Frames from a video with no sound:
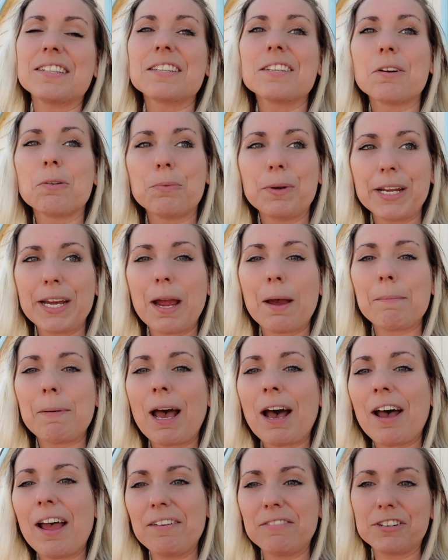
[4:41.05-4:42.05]
So we come
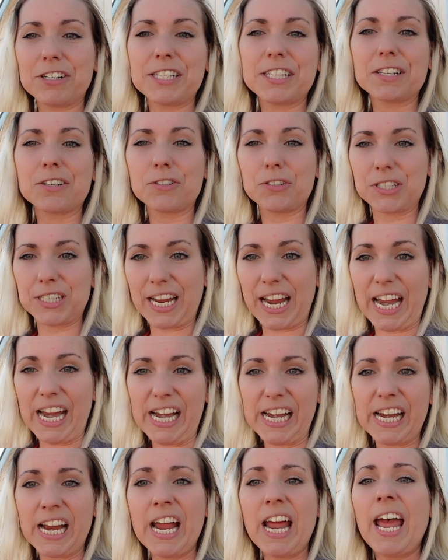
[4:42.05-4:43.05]
out every single
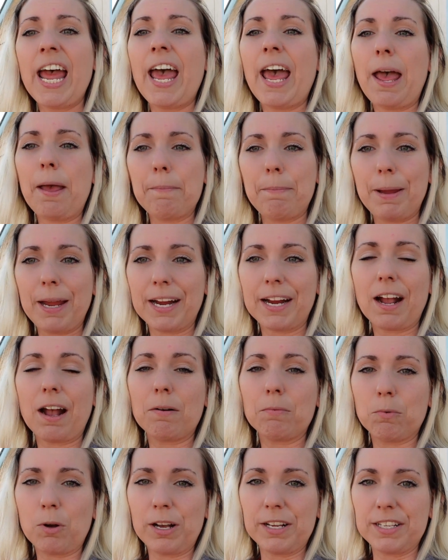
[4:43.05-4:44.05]
day and pick
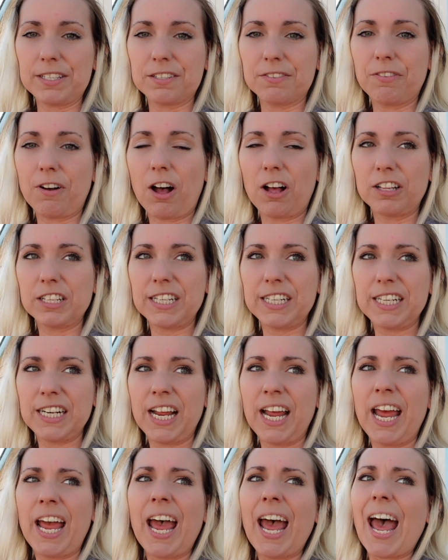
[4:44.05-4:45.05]
up what has fallen,
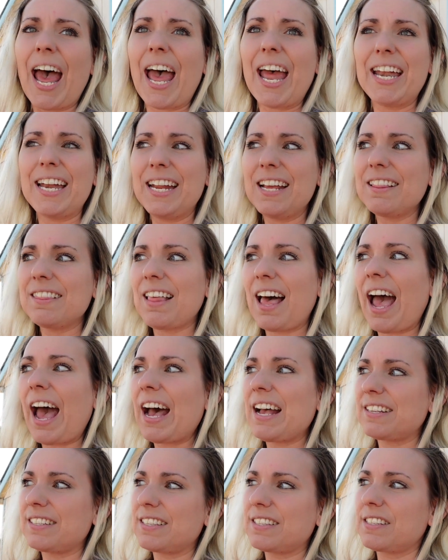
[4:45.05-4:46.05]
and it
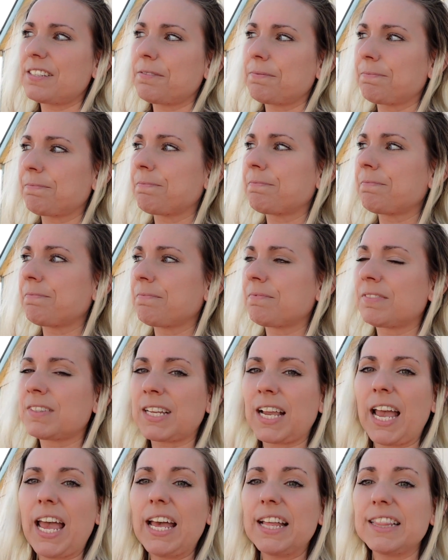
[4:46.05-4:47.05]
lasts
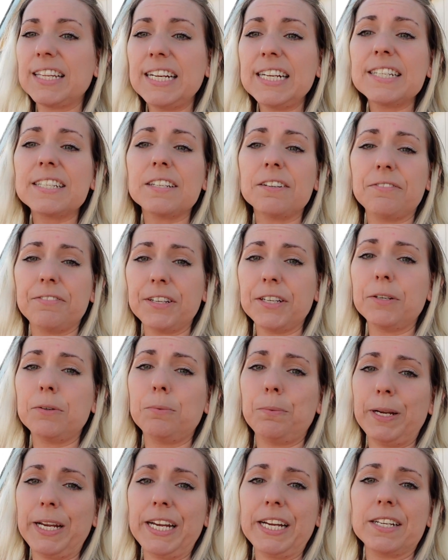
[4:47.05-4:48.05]
at least a few
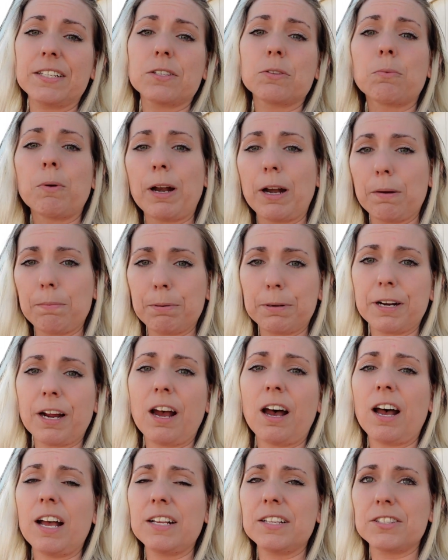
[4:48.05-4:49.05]
weeks where
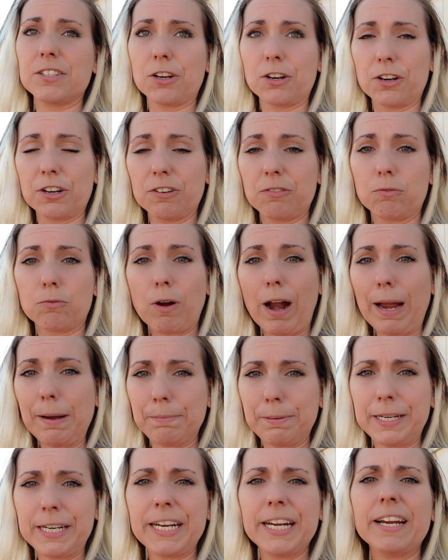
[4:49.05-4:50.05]
pecans are
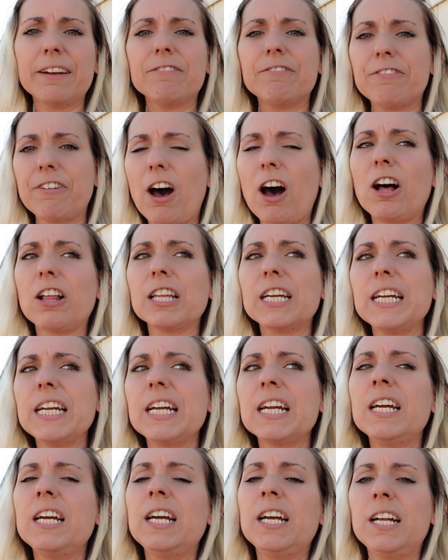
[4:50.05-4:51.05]
ripening and
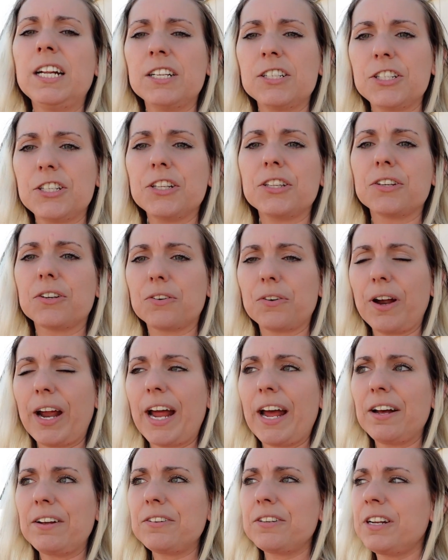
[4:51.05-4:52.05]
falling to the
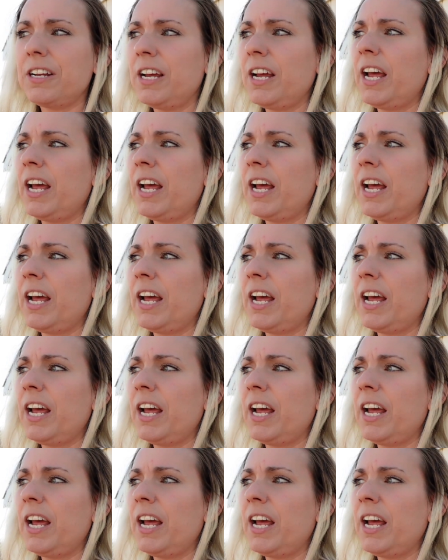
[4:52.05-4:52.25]
ground.